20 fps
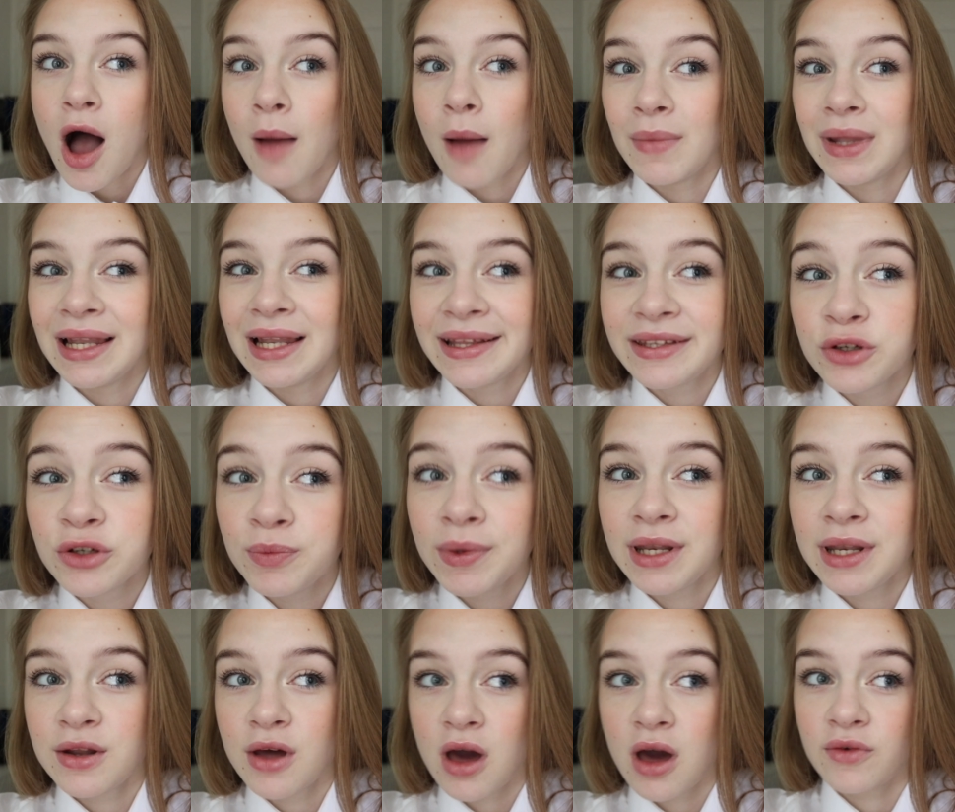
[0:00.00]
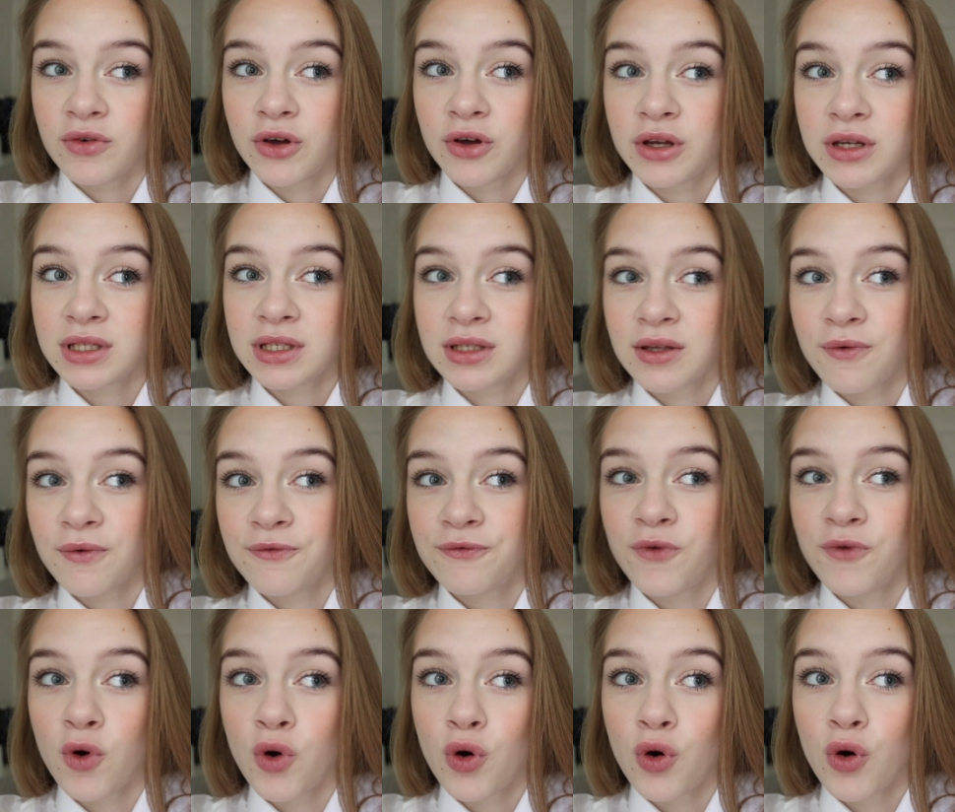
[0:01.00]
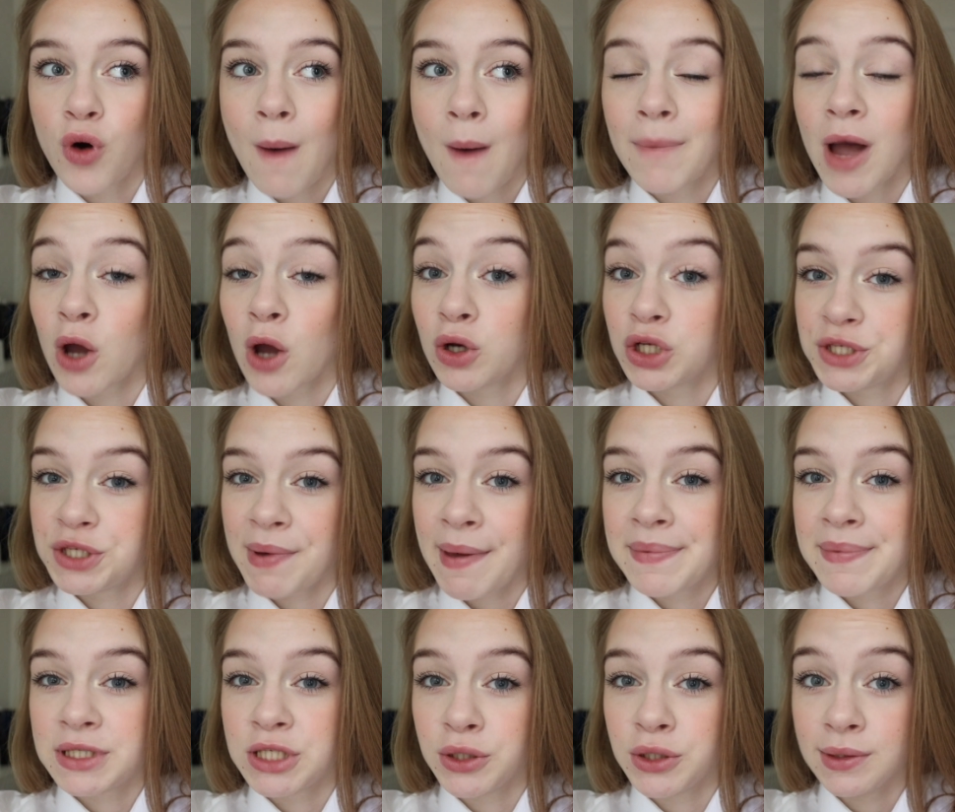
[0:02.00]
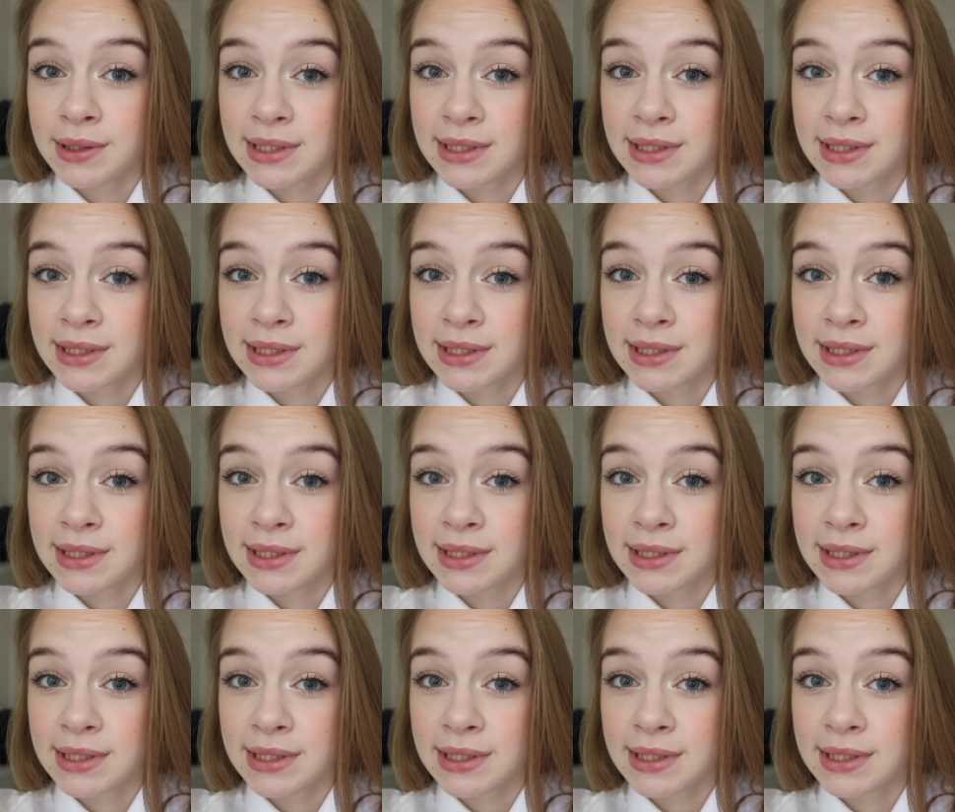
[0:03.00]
I'm a little bit nervous for biology paper 2